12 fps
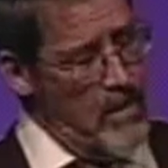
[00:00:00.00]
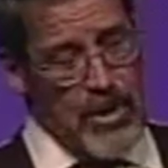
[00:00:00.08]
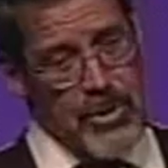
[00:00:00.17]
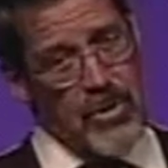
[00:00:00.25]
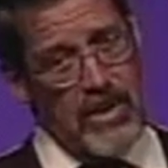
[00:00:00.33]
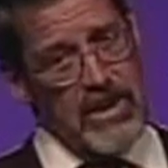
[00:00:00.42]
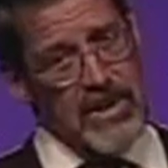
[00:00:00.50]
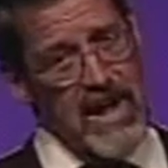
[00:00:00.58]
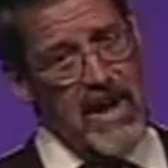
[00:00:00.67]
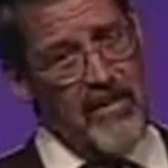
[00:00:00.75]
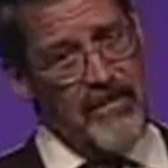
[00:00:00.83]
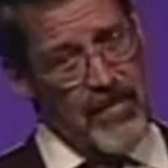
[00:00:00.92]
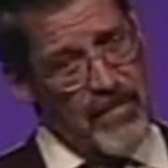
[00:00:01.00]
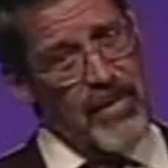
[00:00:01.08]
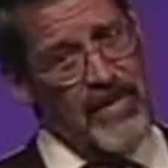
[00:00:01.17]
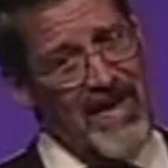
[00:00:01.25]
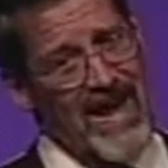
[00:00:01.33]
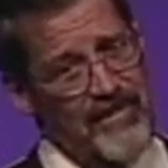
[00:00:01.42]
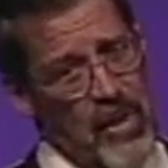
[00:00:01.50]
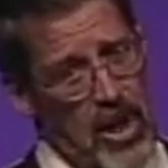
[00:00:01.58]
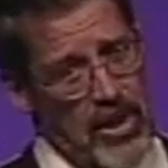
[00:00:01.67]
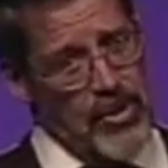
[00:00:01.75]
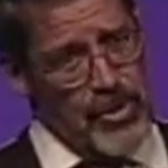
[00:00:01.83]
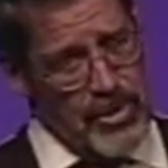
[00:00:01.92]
which you're going to sell for $35.